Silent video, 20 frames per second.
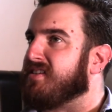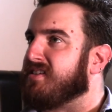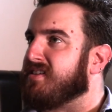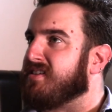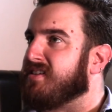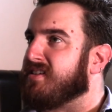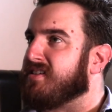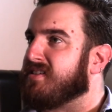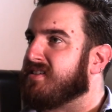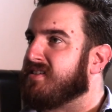Is
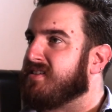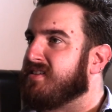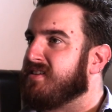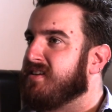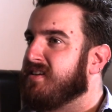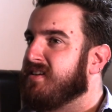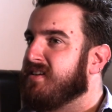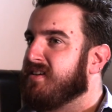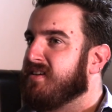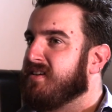it just,
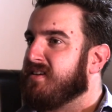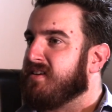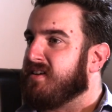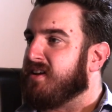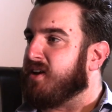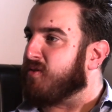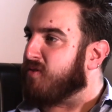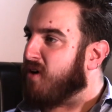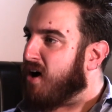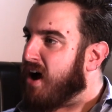
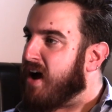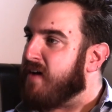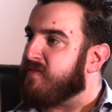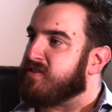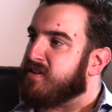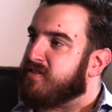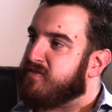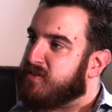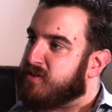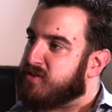it
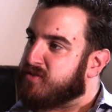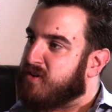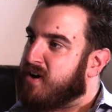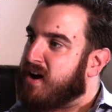arrives and it feels